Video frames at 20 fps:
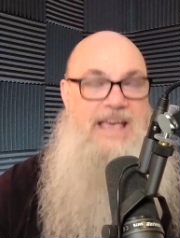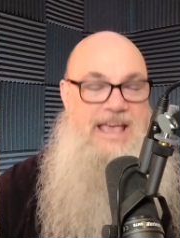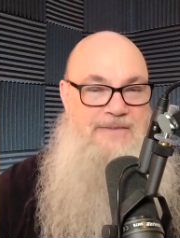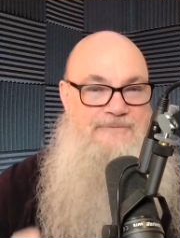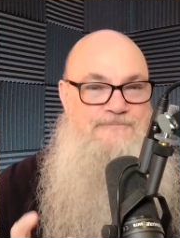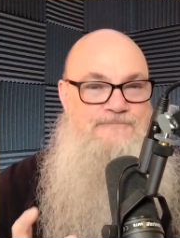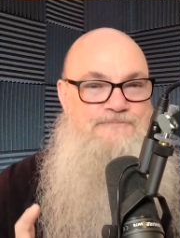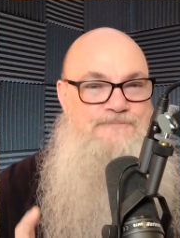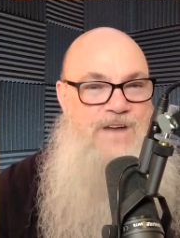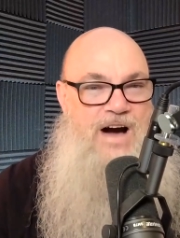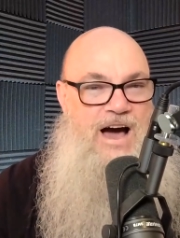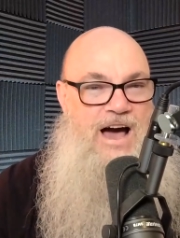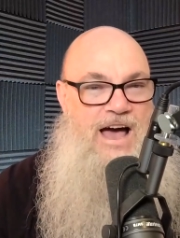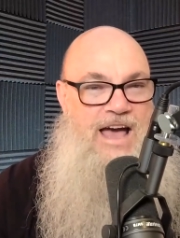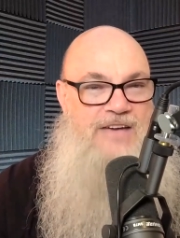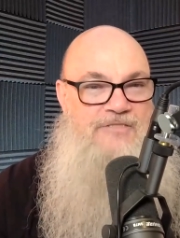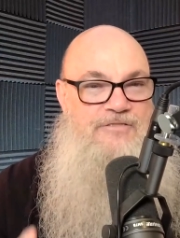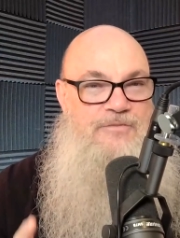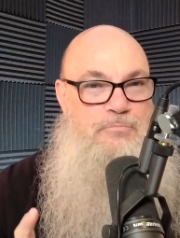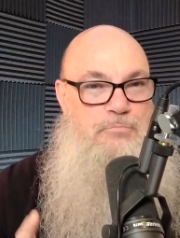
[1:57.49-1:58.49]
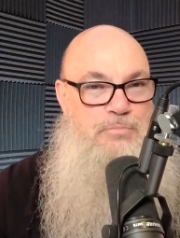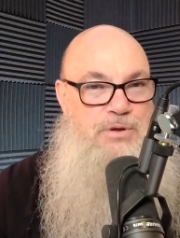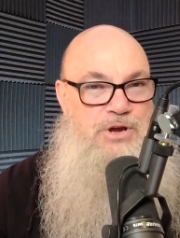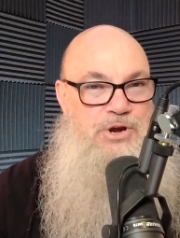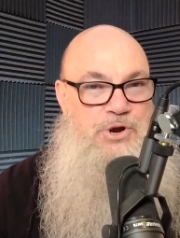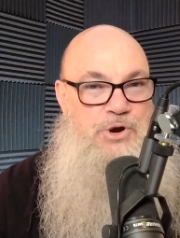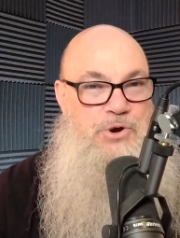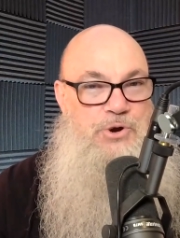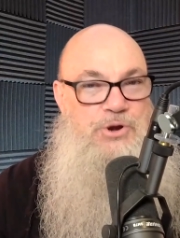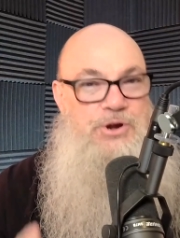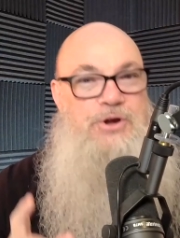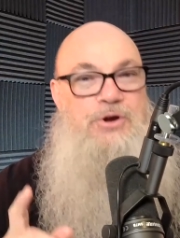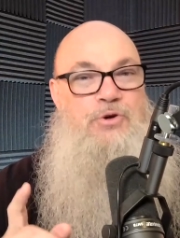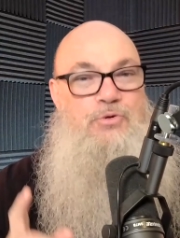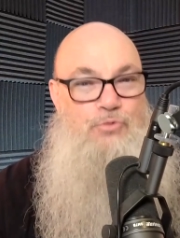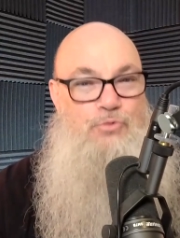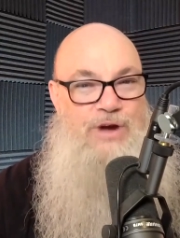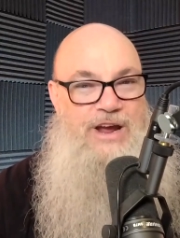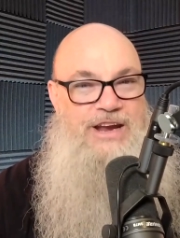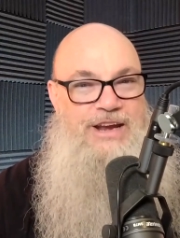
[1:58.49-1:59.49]
a five beard
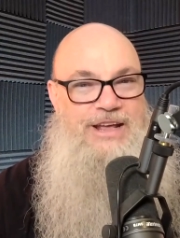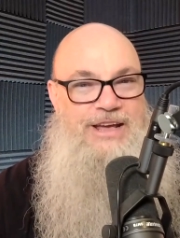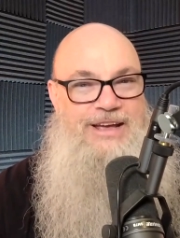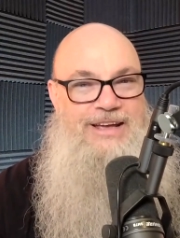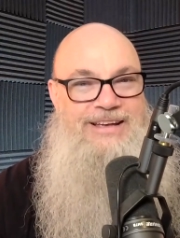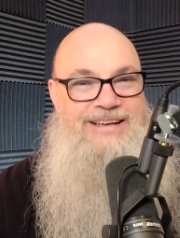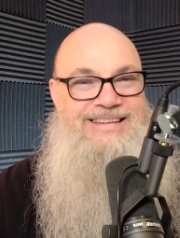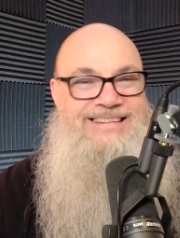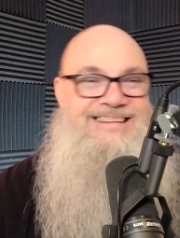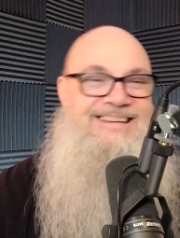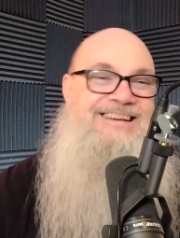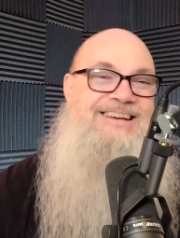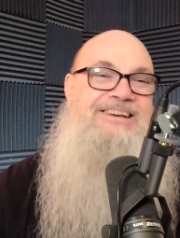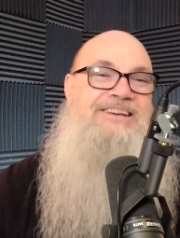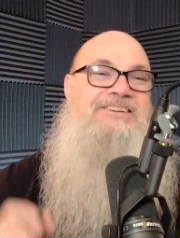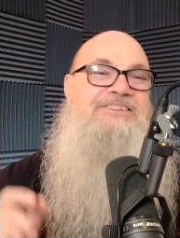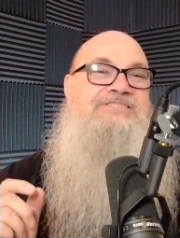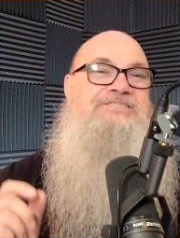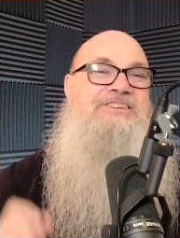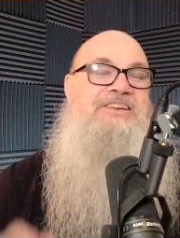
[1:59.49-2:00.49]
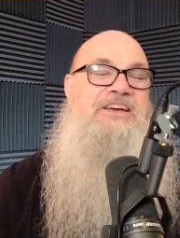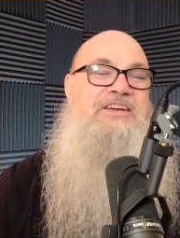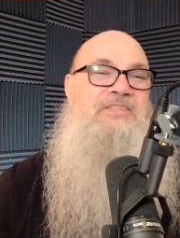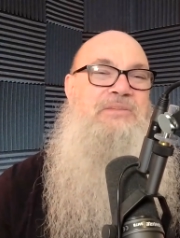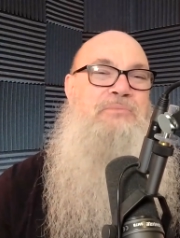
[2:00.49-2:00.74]
rating. See you on the